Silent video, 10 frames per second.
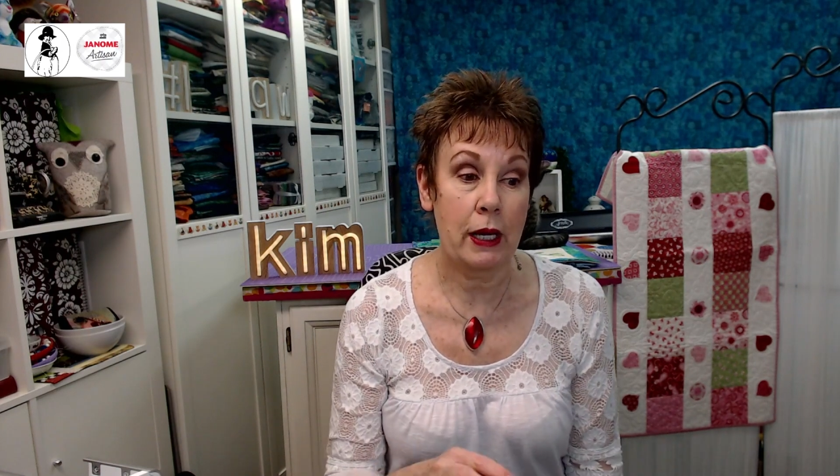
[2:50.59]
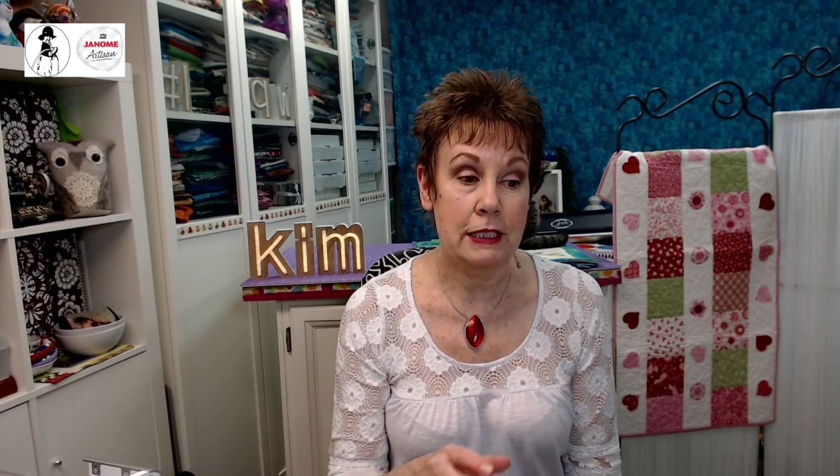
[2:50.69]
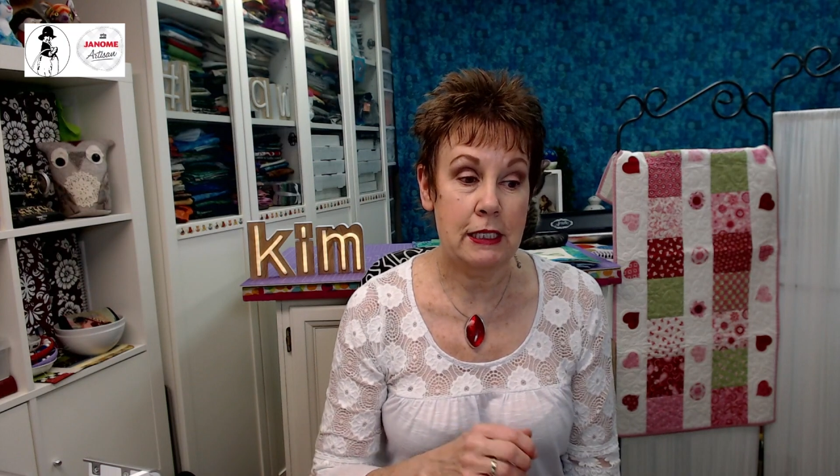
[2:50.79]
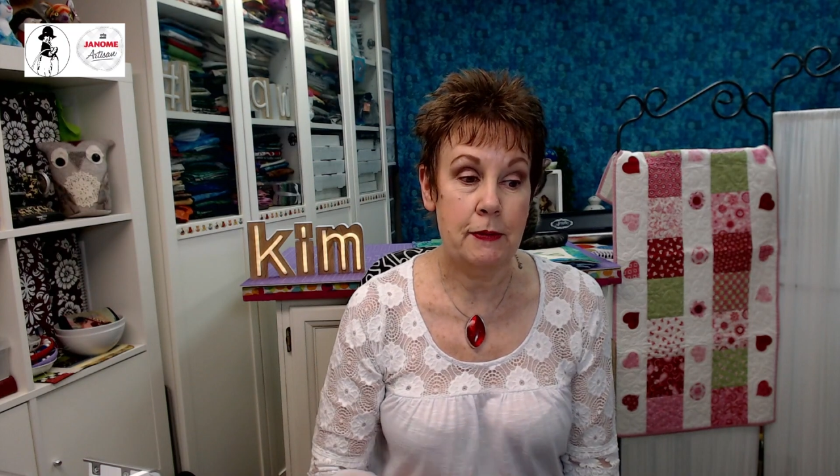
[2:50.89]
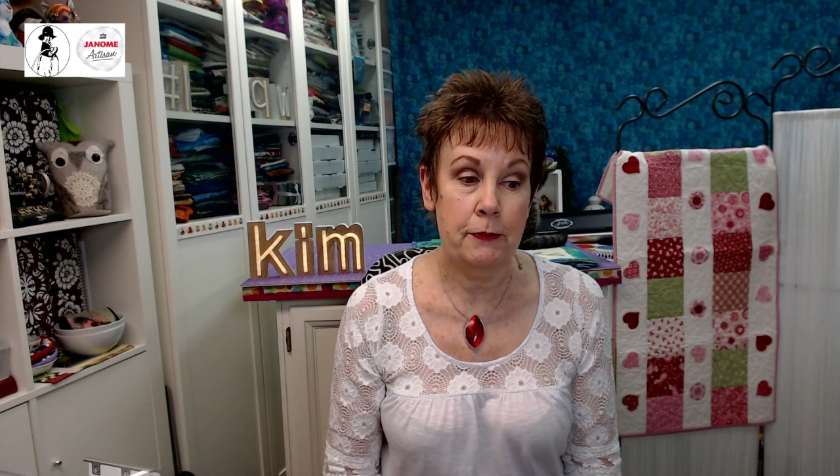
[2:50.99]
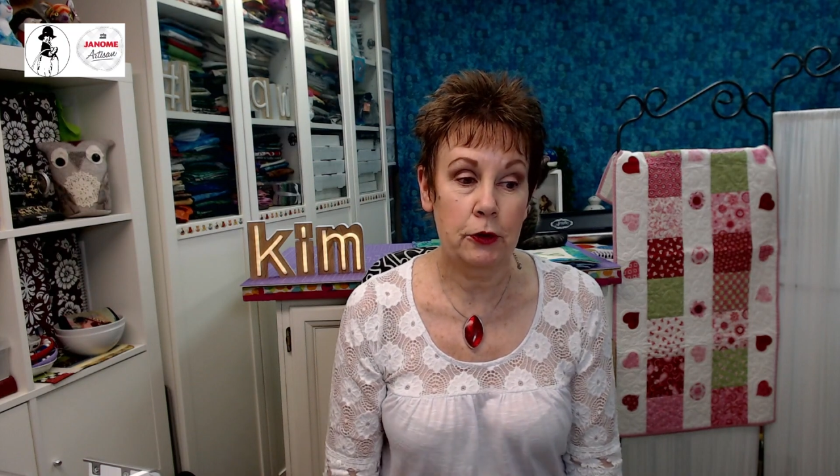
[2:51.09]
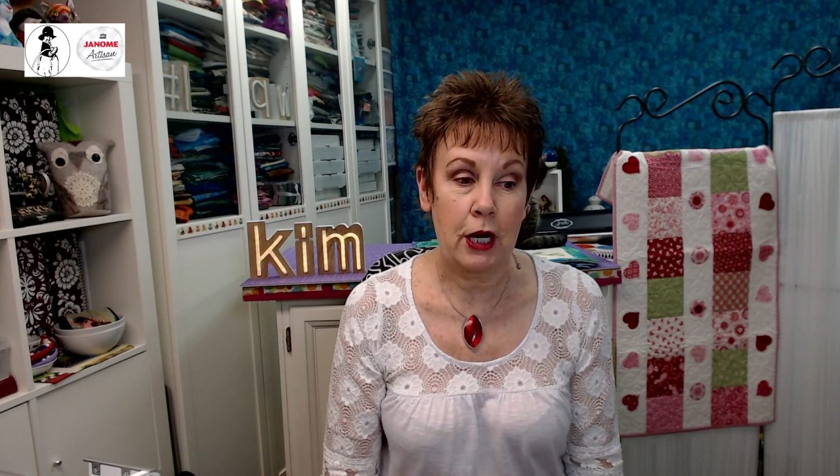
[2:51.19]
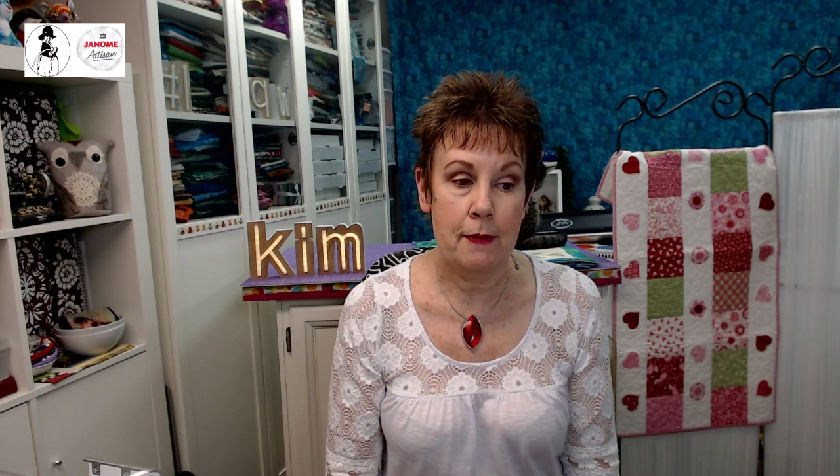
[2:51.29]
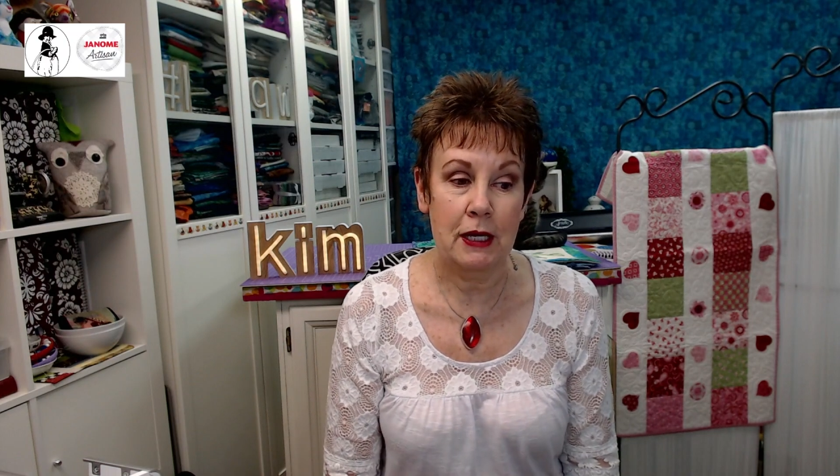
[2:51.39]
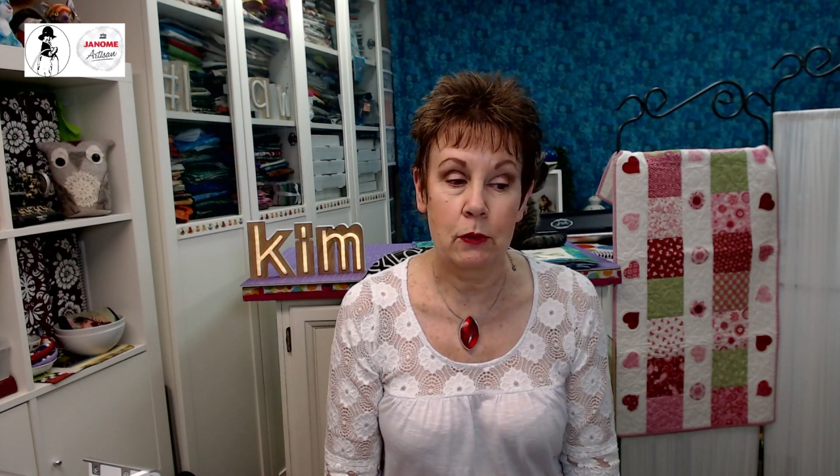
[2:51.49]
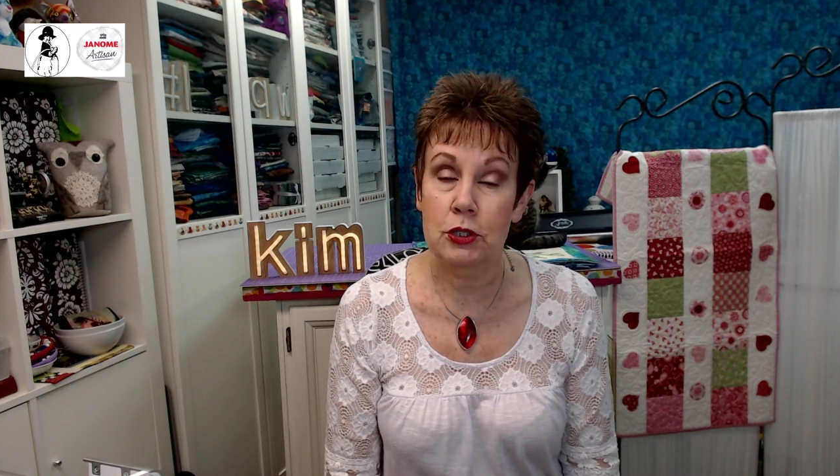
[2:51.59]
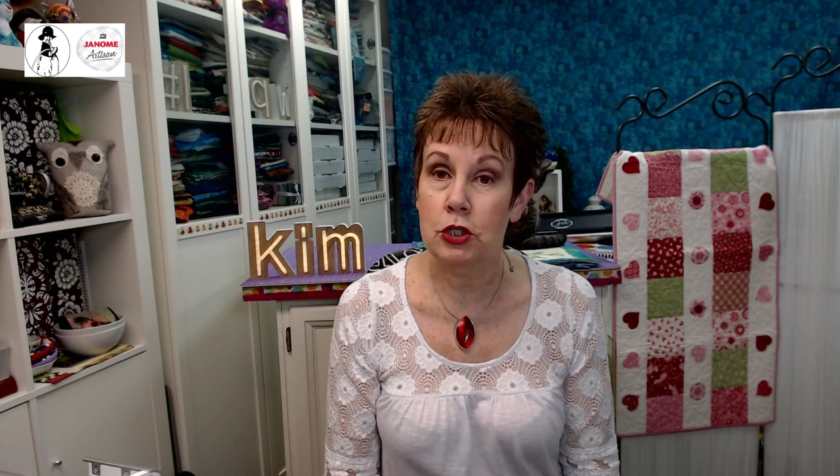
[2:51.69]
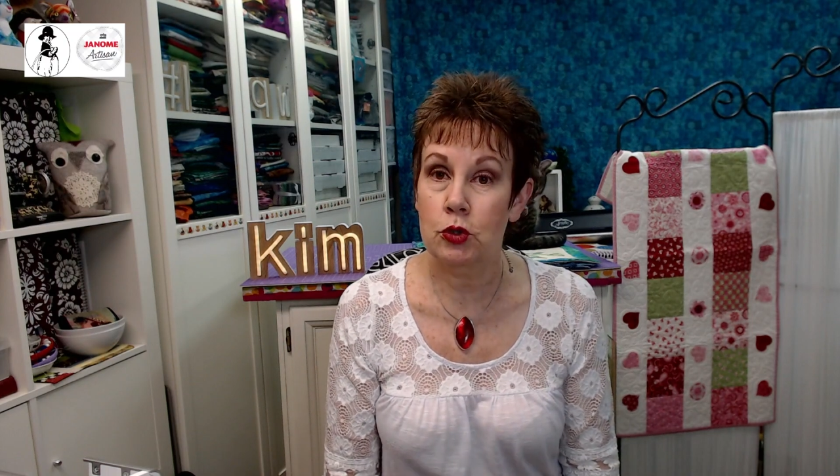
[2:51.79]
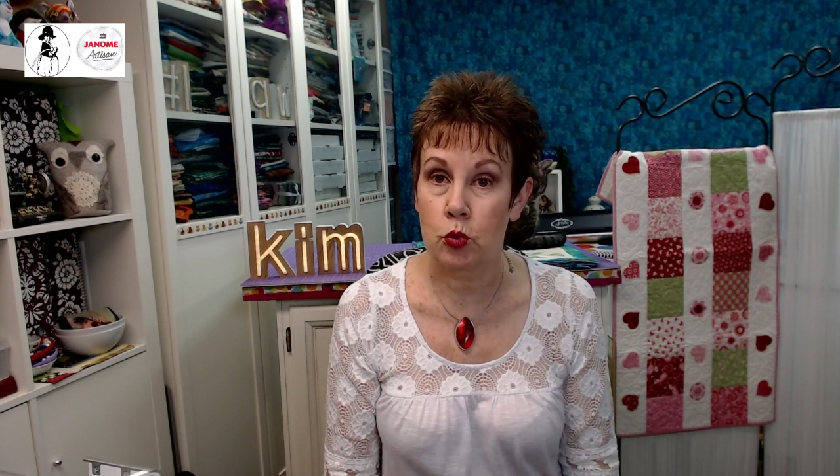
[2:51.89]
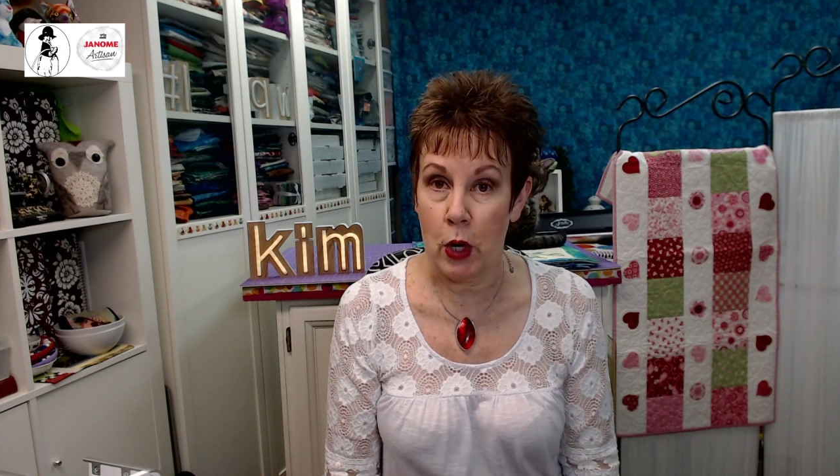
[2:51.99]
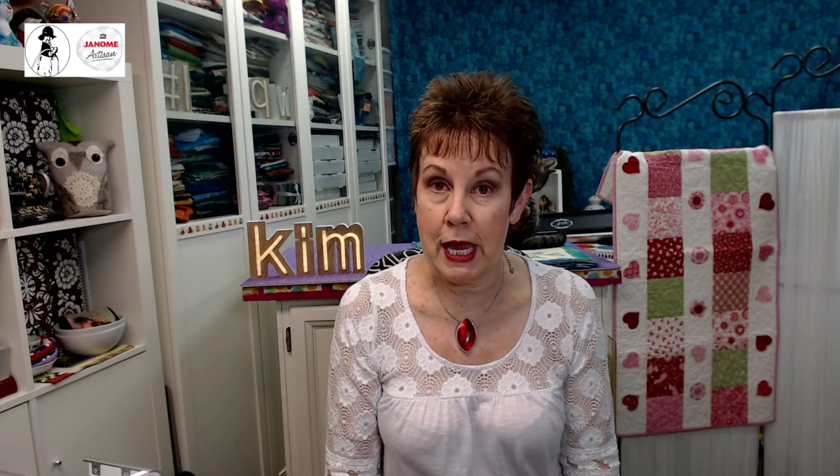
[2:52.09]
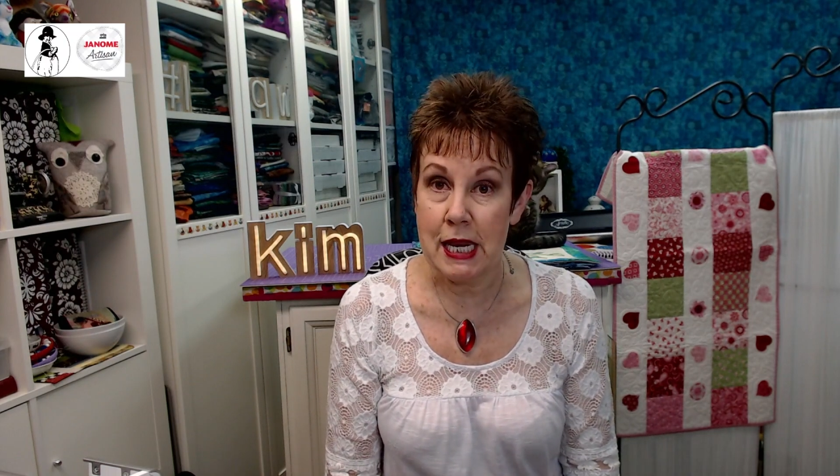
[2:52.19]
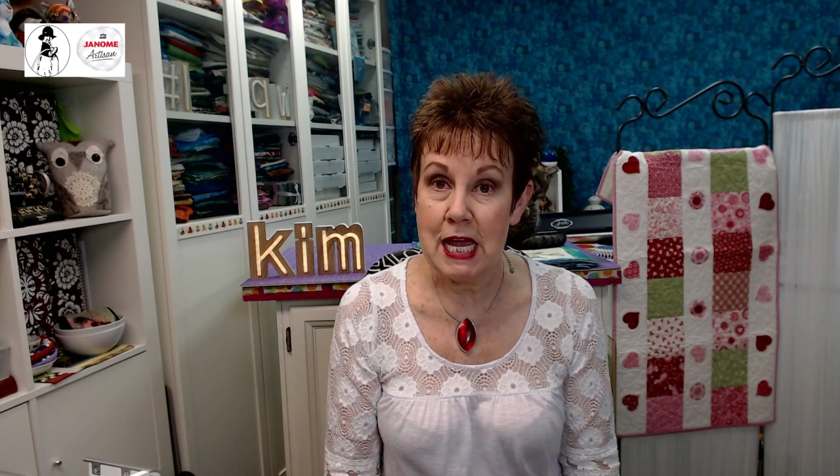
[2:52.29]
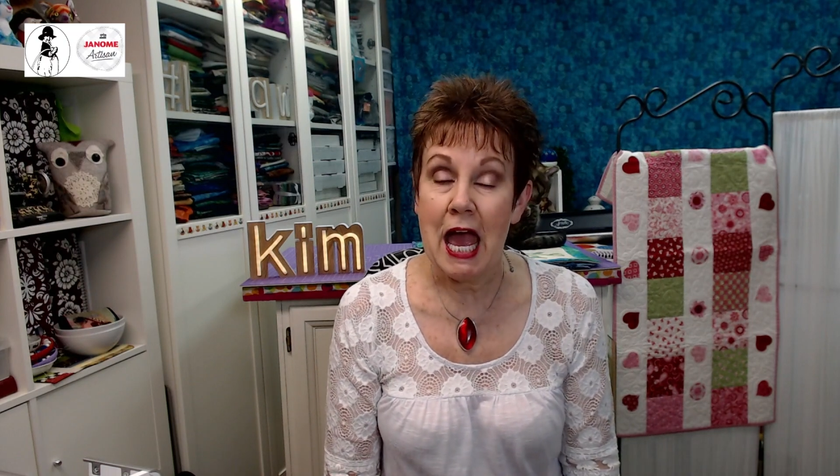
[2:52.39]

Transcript: I see people are coming in, which is great.